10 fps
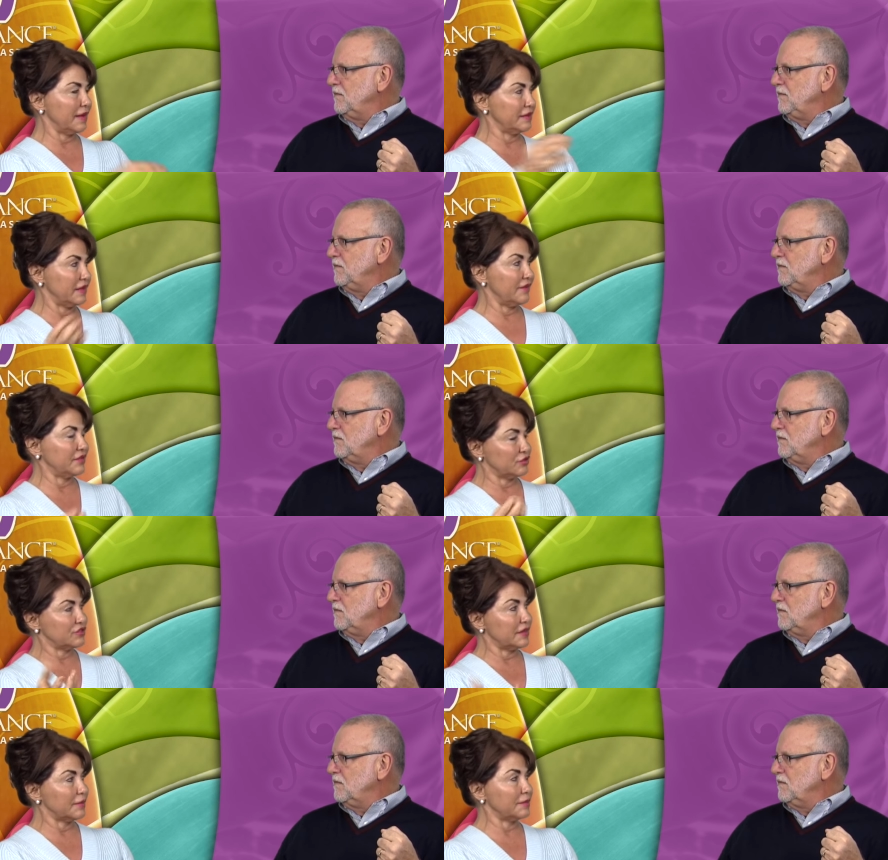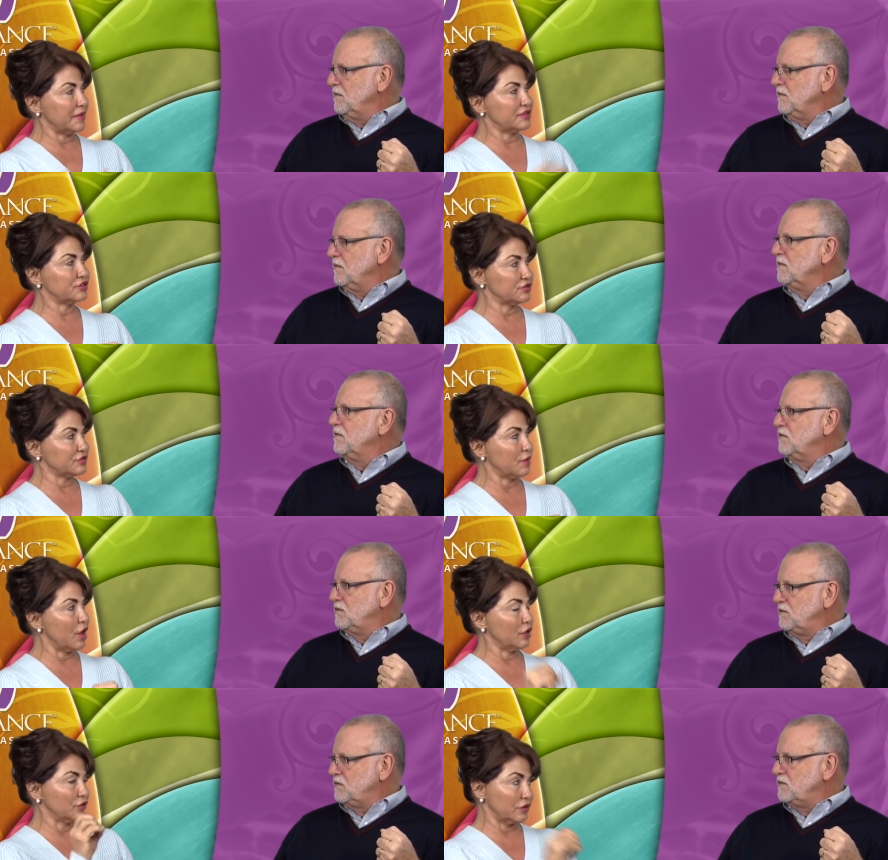Speaker 1: by having their stomach made so
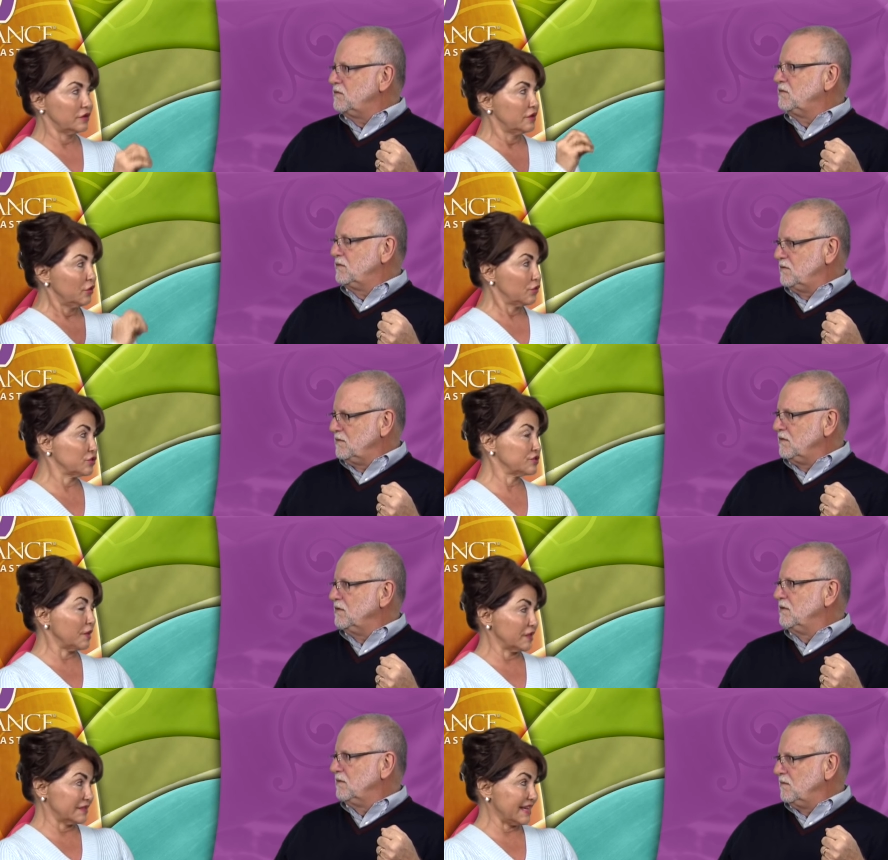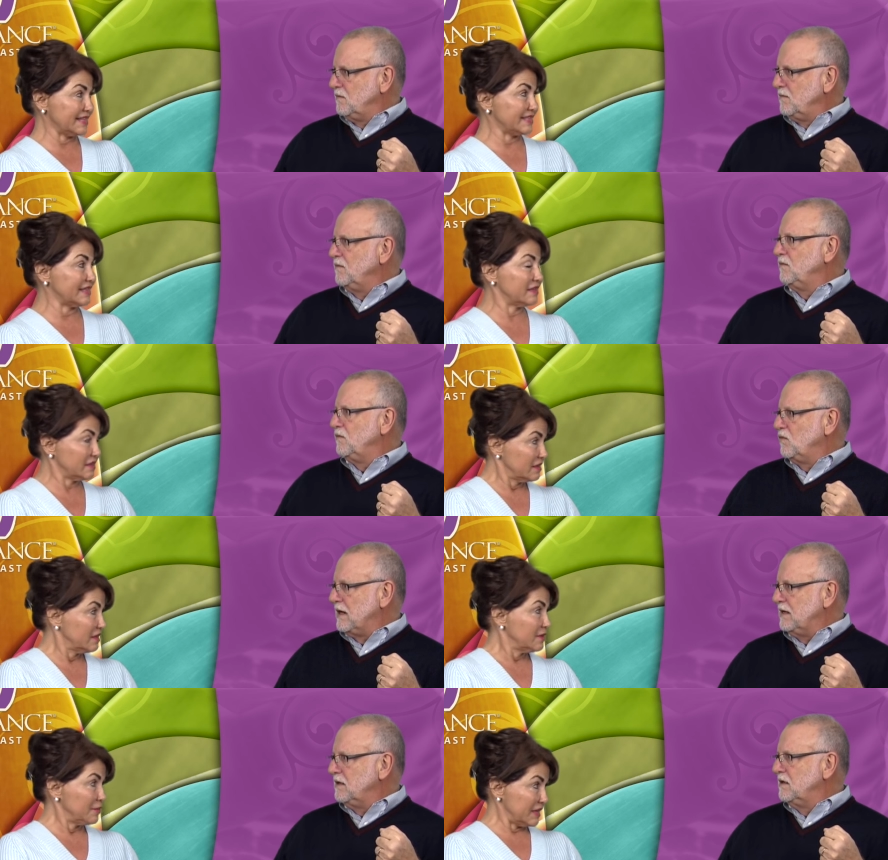small or, or their small intestine
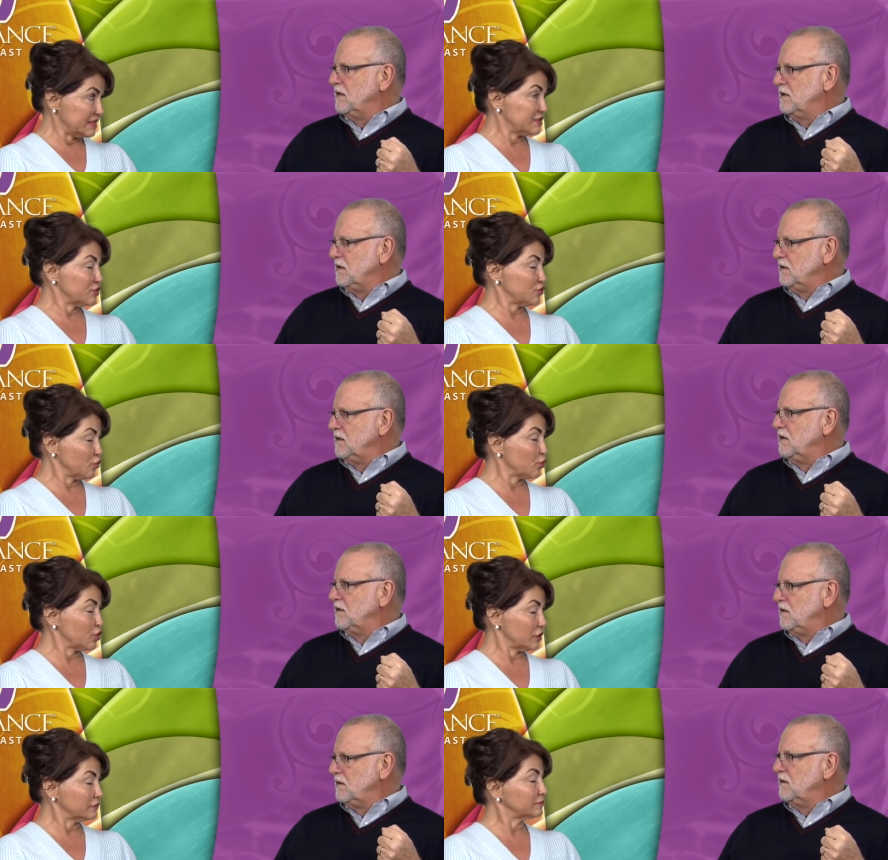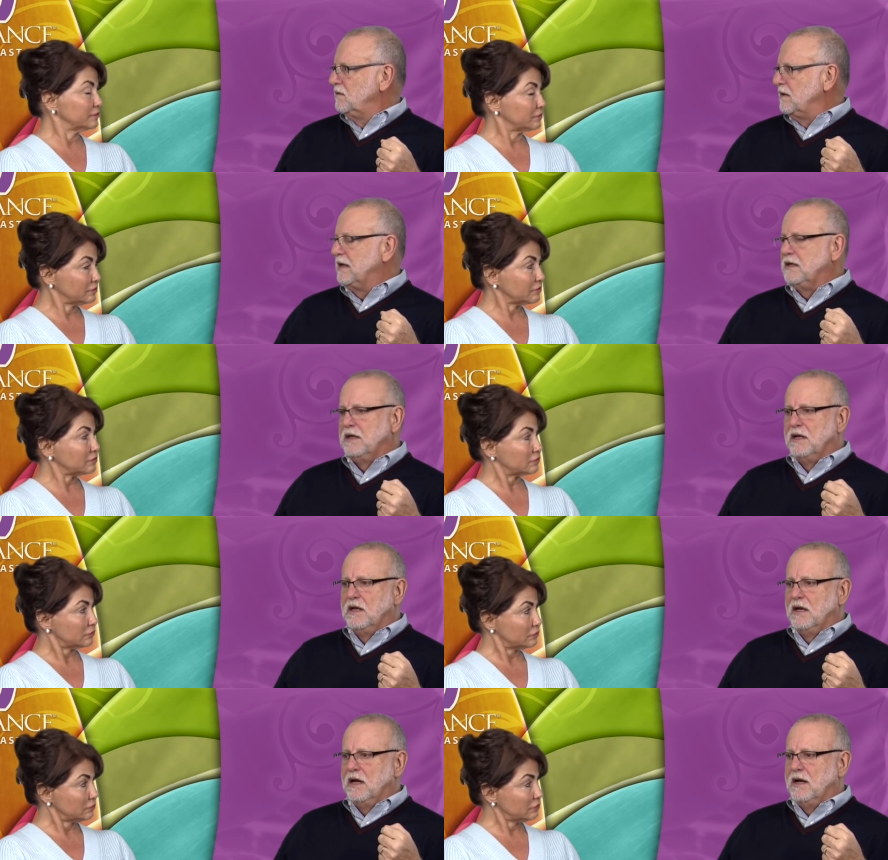right. made shorter.
Speaker 2: Right.
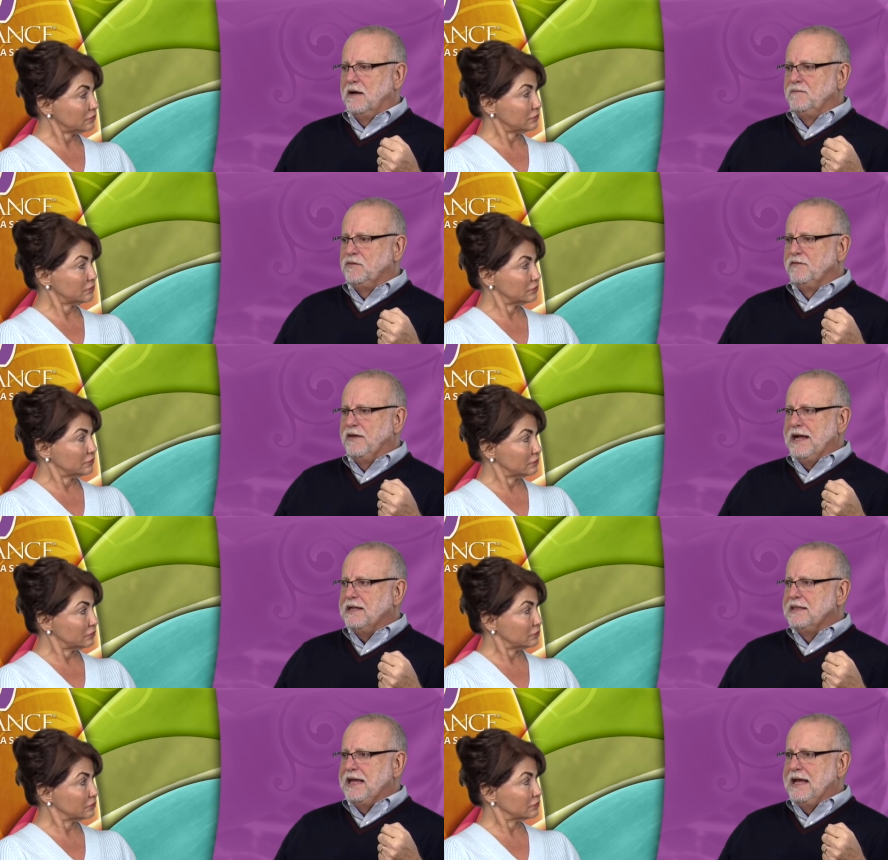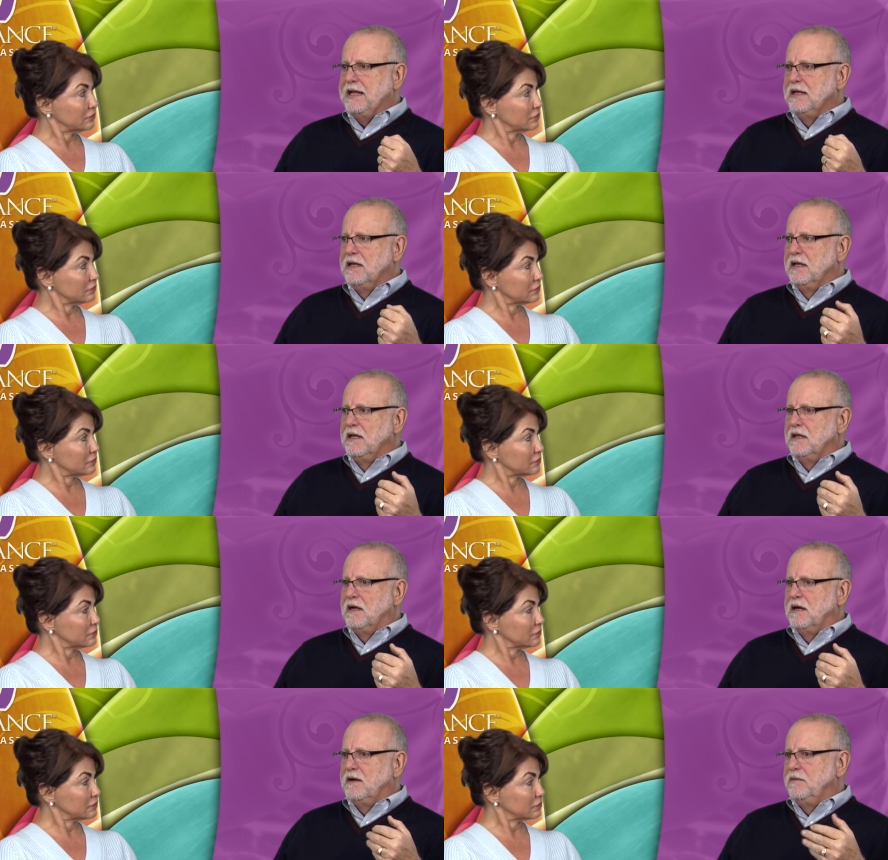Uh, the fact that
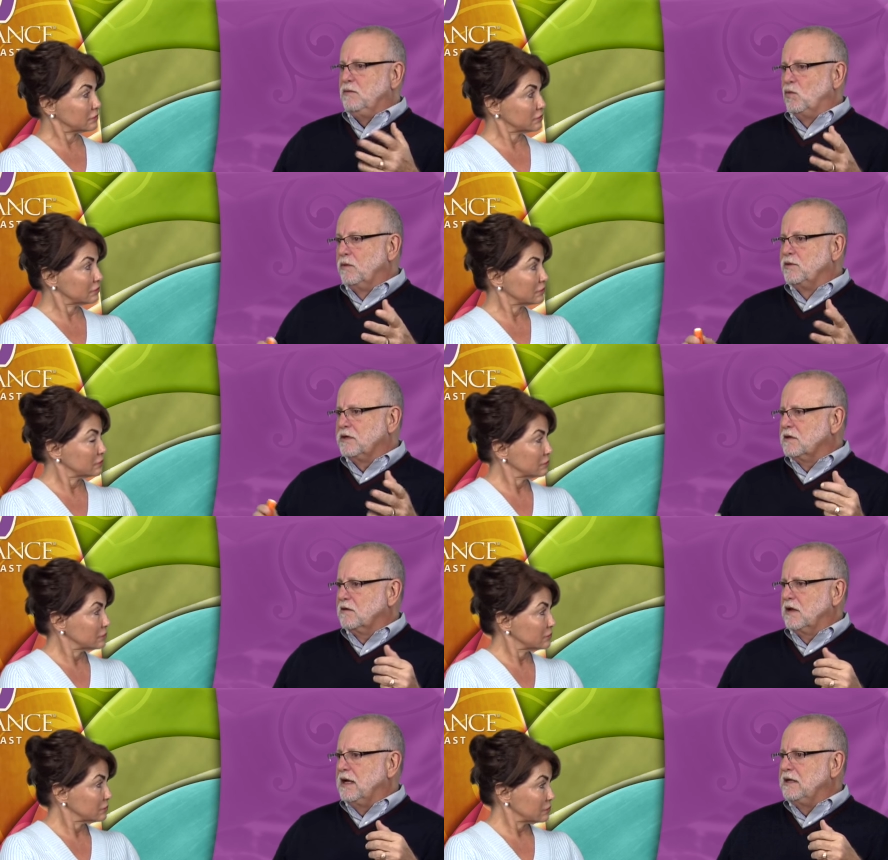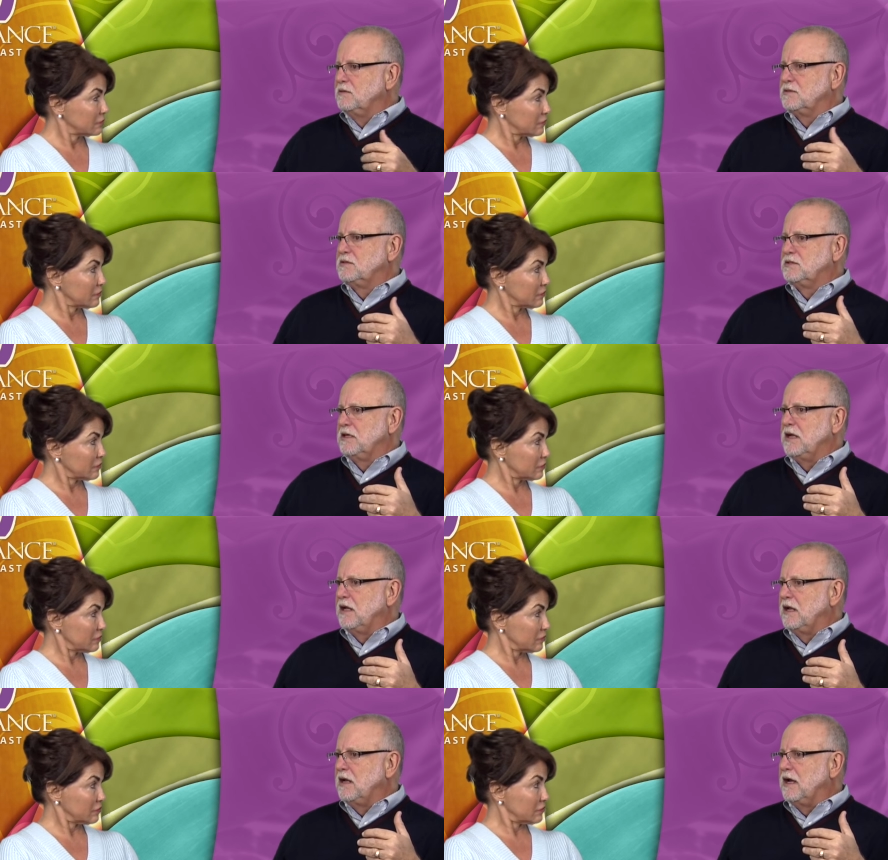uh, I mean, one particular client
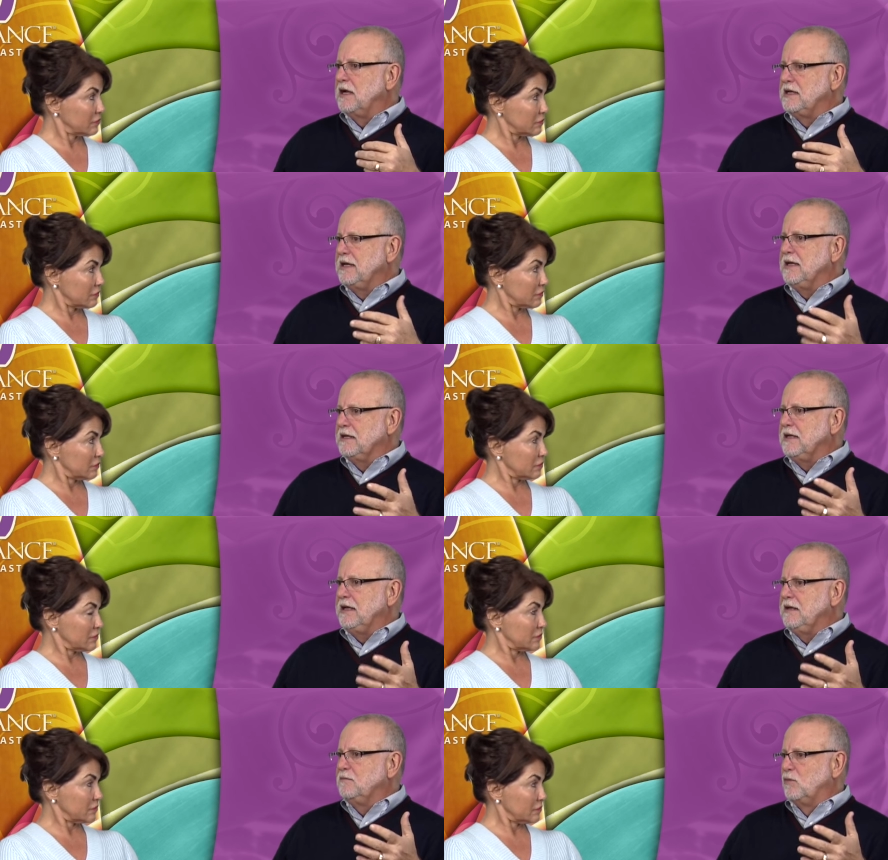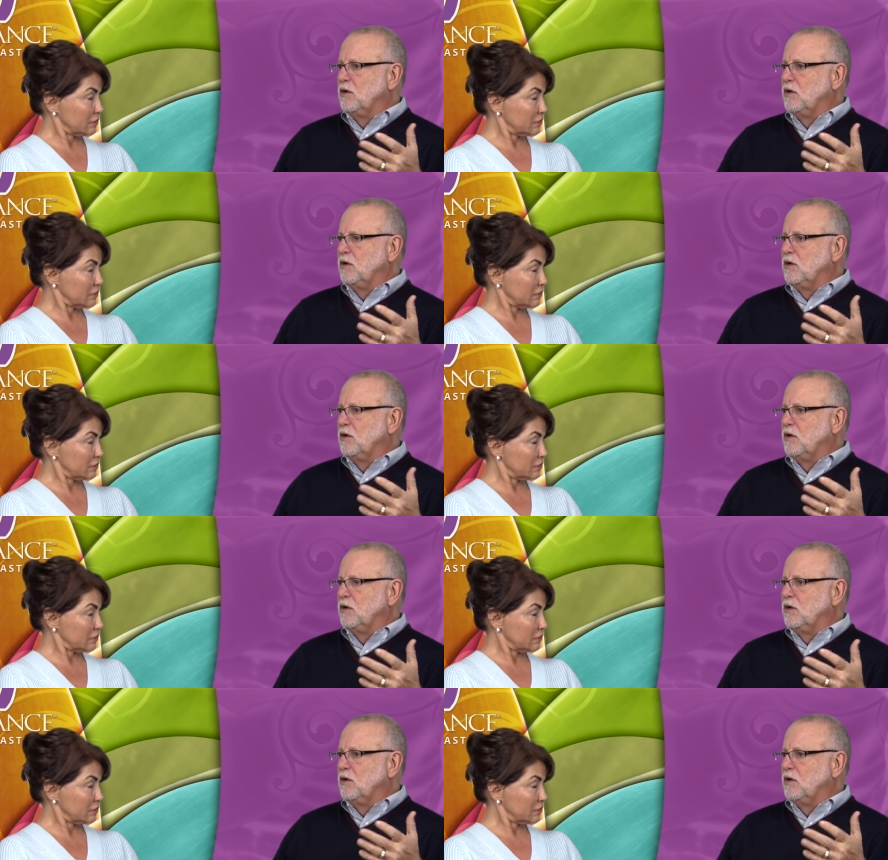said, I can't eat